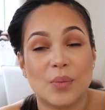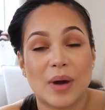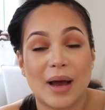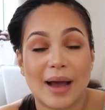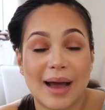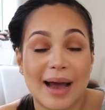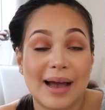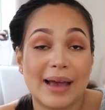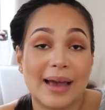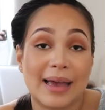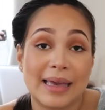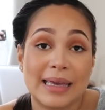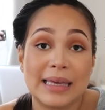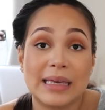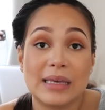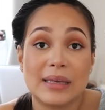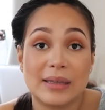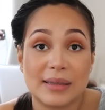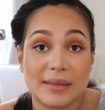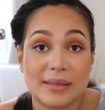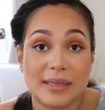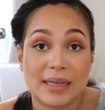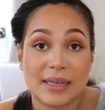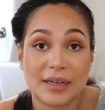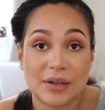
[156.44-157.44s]
I
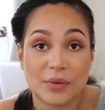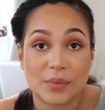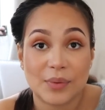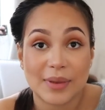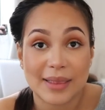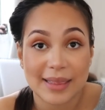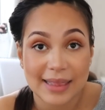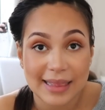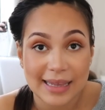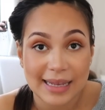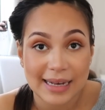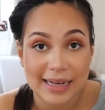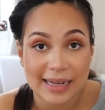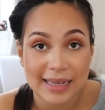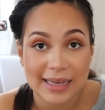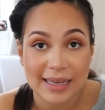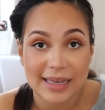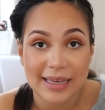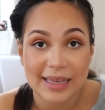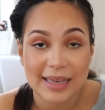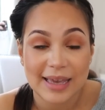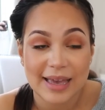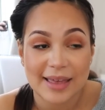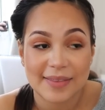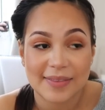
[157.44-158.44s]
eat dinner with
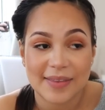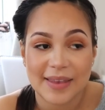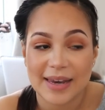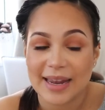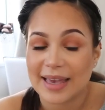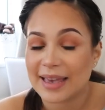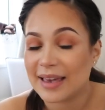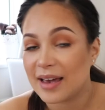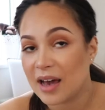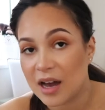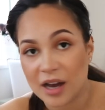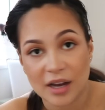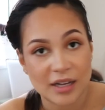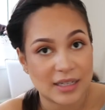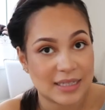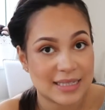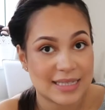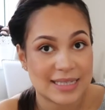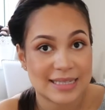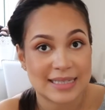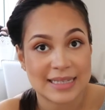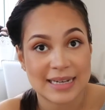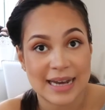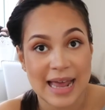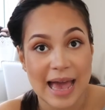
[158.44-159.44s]
Lily and then I can't
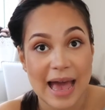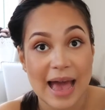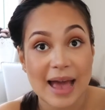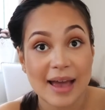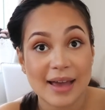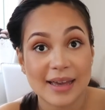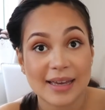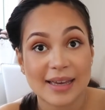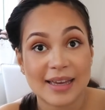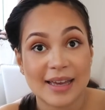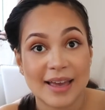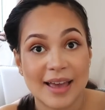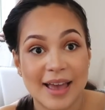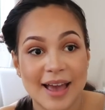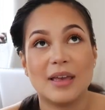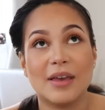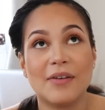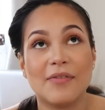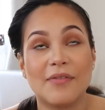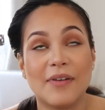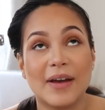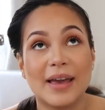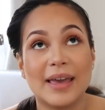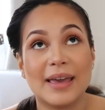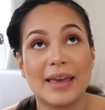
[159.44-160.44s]
snack.
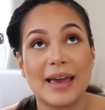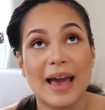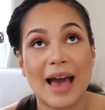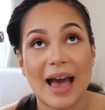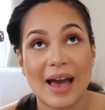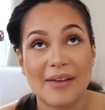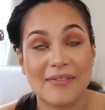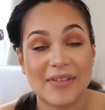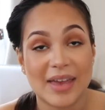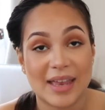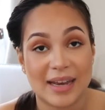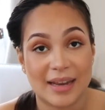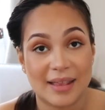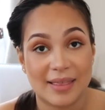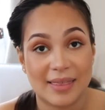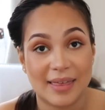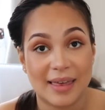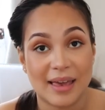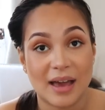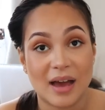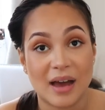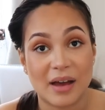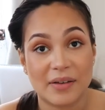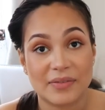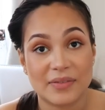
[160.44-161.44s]
If I have
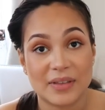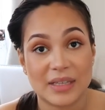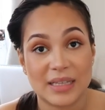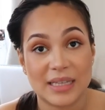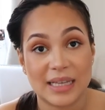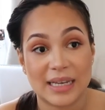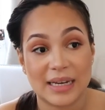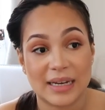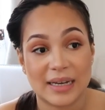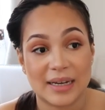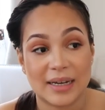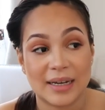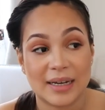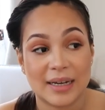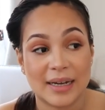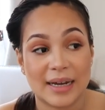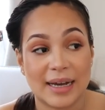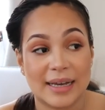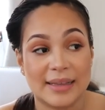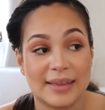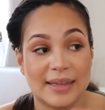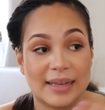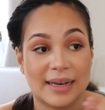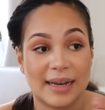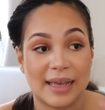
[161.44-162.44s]
anything after dinner
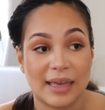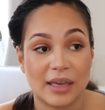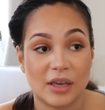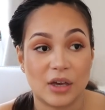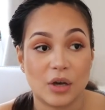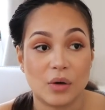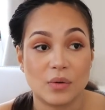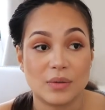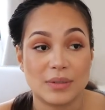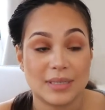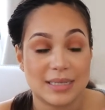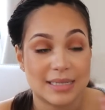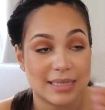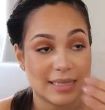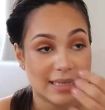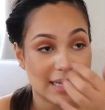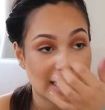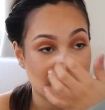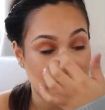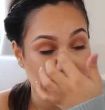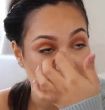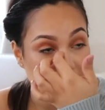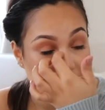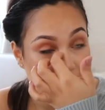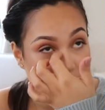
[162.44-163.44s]
and then I go to
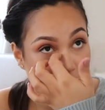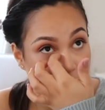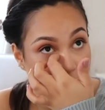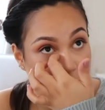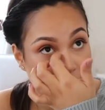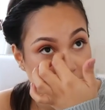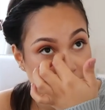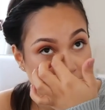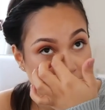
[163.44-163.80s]
sleep,